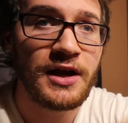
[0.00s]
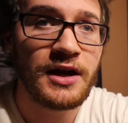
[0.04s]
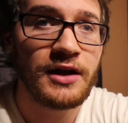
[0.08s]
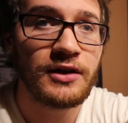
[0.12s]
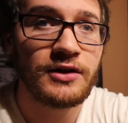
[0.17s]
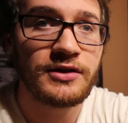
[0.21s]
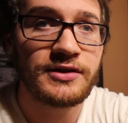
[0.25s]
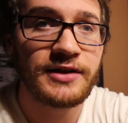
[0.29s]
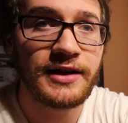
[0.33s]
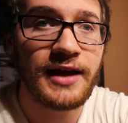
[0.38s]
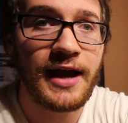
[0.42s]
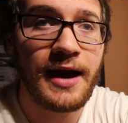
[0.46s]

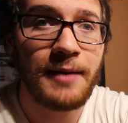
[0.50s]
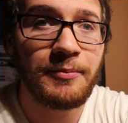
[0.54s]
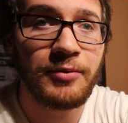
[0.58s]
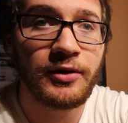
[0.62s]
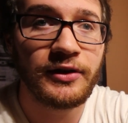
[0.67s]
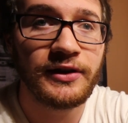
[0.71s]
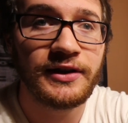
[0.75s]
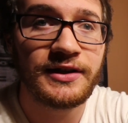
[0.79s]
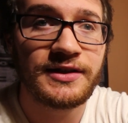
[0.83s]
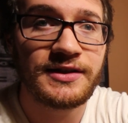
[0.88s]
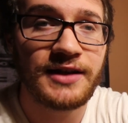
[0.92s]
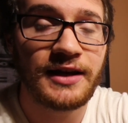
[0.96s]
there's a cap
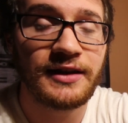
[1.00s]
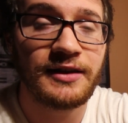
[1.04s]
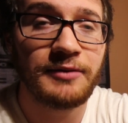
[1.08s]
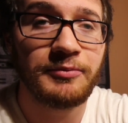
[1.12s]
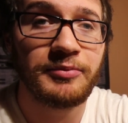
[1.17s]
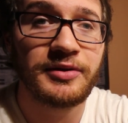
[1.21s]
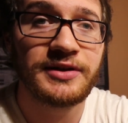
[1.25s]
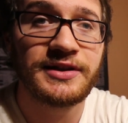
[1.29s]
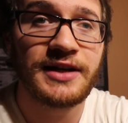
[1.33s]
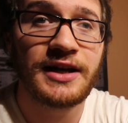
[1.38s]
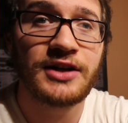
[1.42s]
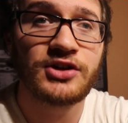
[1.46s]
on this side, the
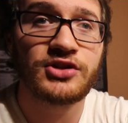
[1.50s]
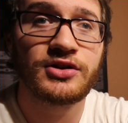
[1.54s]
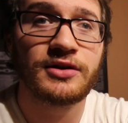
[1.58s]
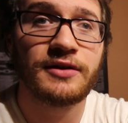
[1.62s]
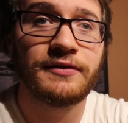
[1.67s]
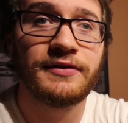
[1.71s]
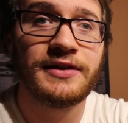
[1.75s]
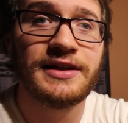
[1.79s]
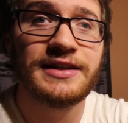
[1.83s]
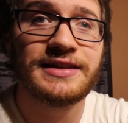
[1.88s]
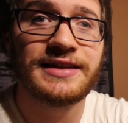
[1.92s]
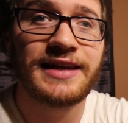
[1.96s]
potential
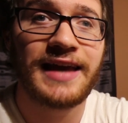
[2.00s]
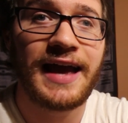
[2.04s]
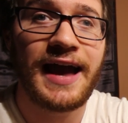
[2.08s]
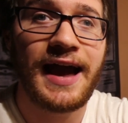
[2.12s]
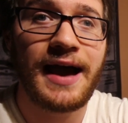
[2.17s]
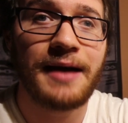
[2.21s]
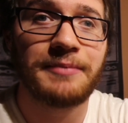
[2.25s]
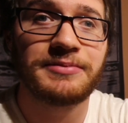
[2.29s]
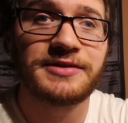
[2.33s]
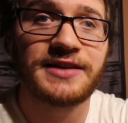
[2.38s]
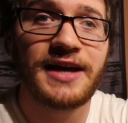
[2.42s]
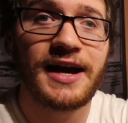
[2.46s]
of these
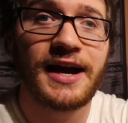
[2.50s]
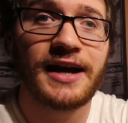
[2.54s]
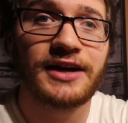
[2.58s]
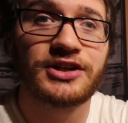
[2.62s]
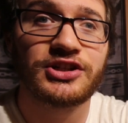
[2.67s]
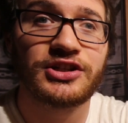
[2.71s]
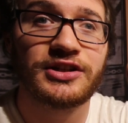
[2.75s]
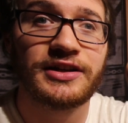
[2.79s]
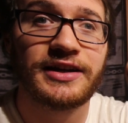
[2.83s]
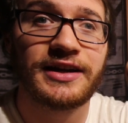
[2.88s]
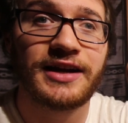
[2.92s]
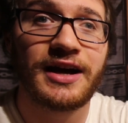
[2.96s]
caps
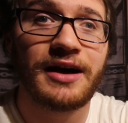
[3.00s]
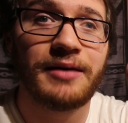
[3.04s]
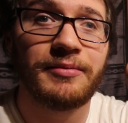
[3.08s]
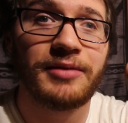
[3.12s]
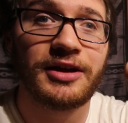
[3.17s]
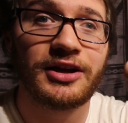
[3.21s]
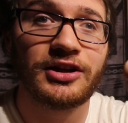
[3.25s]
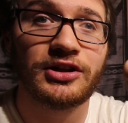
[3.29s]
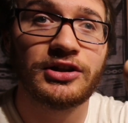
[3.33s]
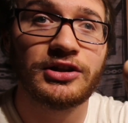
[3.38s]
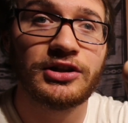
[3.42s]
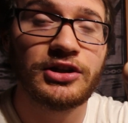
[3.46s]
actually
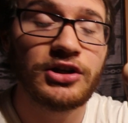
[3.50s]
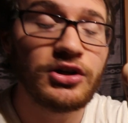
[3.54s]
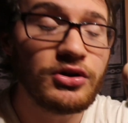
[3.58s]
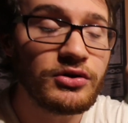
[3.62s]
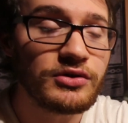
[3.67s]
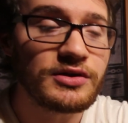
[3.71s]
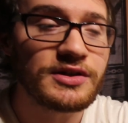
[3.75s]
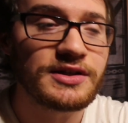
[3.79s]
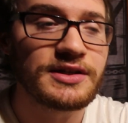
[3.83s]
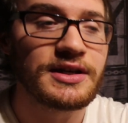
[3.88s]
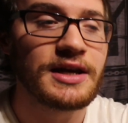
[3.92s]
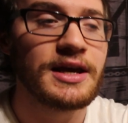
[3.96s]
coming
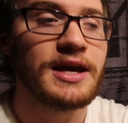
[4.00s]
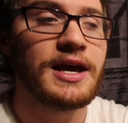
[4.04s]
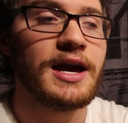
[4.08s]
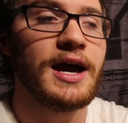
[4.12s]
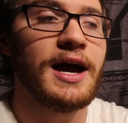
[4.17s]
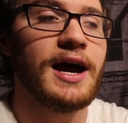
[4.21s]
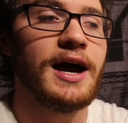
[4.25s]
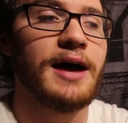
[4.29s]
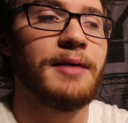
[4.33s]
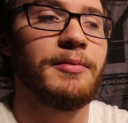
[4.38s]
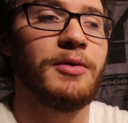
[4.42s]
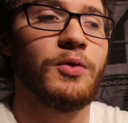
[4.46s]
loose
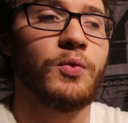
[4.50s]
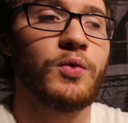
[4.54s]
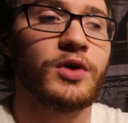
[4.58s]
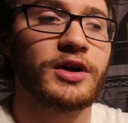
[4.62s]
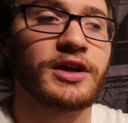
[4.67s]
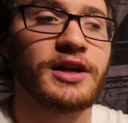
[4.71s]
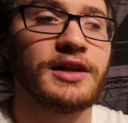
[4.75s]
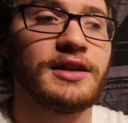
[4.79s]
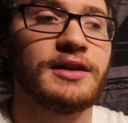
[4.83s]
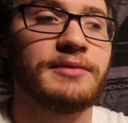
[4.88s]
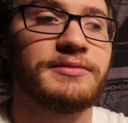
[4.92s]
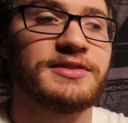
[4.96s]
and
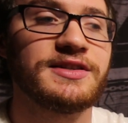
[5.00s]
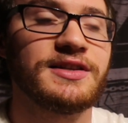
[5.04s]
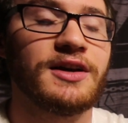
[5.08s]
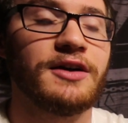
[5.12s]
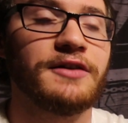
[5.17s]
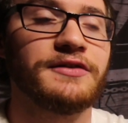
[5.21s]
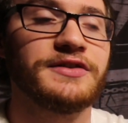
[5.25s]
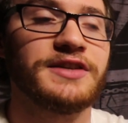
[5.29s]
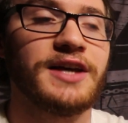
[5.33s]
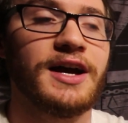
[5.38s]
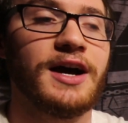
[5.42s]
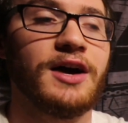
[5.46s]
working
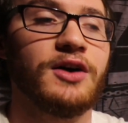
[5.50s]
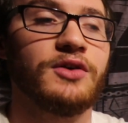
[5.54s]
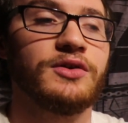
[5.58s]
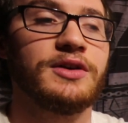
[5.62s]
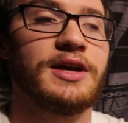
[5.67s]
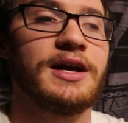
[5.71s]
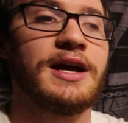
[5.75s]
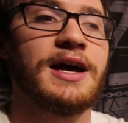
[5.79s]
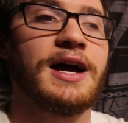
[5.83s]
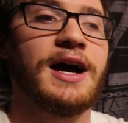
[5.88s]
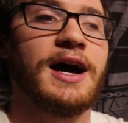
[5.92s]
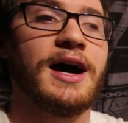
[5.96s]
themselves out
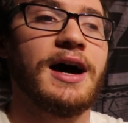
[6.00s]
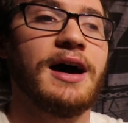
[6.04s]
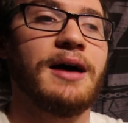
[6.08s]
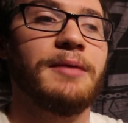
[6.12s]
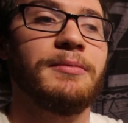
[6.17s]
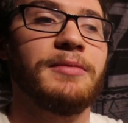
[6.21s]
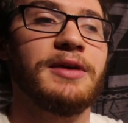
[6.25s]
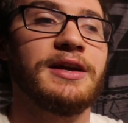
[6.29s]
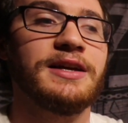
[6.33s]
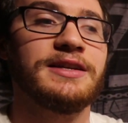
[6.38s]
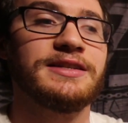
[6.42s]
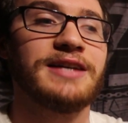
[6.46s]

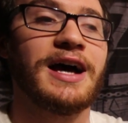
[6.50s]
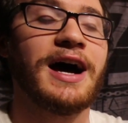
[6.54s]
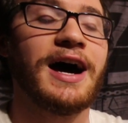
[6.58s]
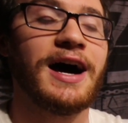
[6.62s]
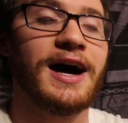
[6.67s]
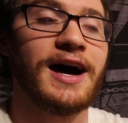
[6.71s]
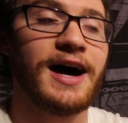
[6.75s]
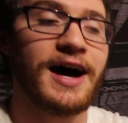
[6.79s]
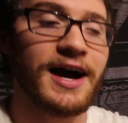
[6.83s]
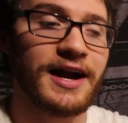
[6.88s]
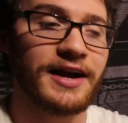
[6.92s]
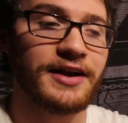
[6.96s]
is
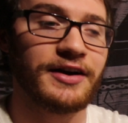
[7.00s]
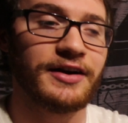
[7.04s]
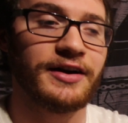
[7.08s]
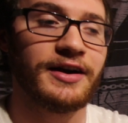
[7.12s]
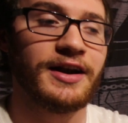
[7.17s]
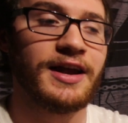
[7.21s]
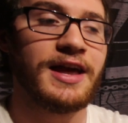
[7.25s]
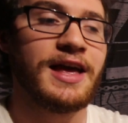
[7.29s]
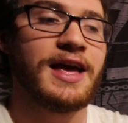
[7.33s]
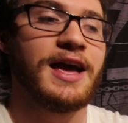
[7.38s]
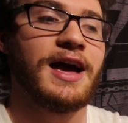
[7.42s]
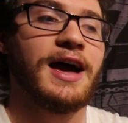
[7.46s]

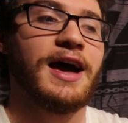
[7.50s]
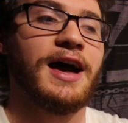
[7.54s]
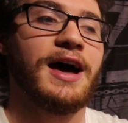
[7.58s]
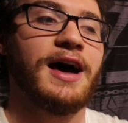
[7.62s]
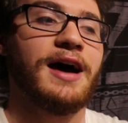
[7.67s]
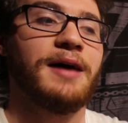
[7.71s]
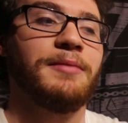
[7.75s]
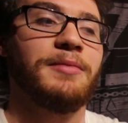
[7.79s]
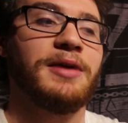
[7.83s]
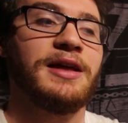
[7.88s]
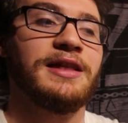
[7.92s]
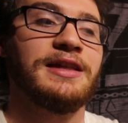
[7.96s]
higher.
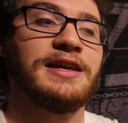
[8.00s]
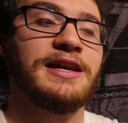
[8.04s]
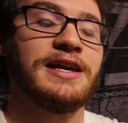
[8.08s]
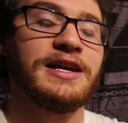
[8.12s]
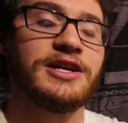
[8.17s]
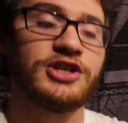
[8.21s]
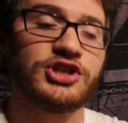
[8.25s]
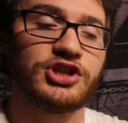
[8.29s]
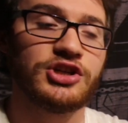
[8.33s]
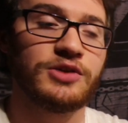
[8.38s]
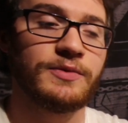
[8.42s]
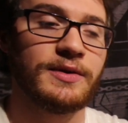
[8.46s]
And the
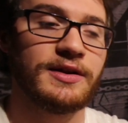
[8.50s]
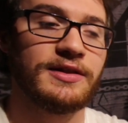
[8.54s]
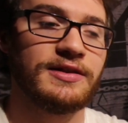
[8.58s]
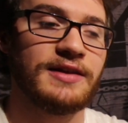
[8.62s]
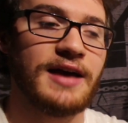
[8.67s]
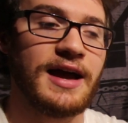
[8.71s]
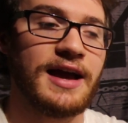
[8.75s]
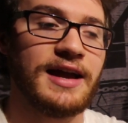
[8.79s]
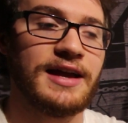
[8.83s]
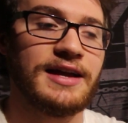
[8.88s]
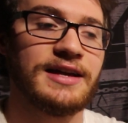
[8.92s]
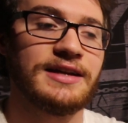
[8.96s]
issue with
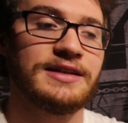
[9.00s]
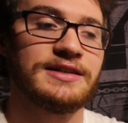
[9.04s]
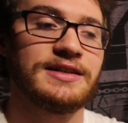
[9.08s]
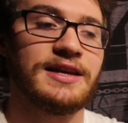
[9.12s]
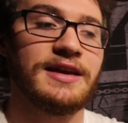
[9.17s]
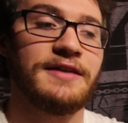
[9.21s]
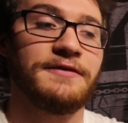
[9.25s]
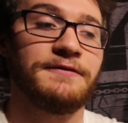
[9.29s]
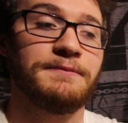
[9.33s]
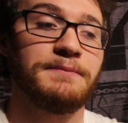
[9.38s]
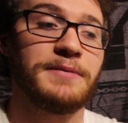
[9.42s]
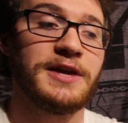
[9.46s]
that is
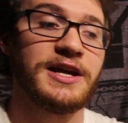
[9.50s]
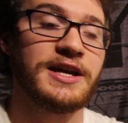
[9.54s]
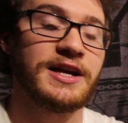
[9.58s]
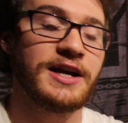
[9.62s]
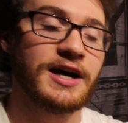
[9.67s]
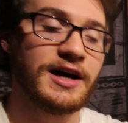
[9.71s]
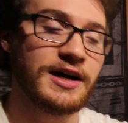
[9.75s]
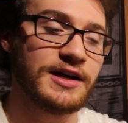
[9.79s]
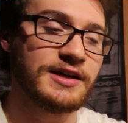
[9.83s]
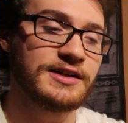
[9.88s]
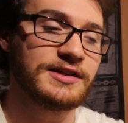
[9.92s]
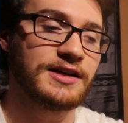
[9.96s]
if
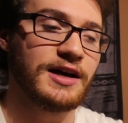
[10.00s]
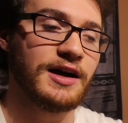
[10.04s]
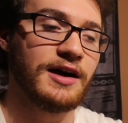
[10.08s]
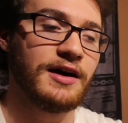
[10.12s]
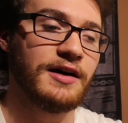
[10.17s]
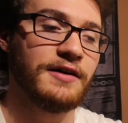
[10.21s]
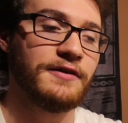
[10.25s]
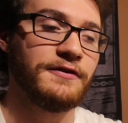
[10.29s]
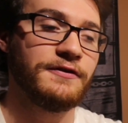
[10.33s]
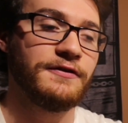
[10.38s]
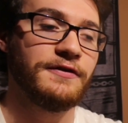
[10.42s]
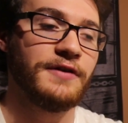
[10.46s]
because
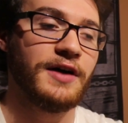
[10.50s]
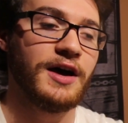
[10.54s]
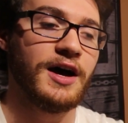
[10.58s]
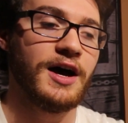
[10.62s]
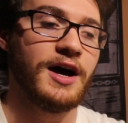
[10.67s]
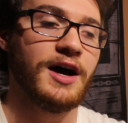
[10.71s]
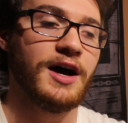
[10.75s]
of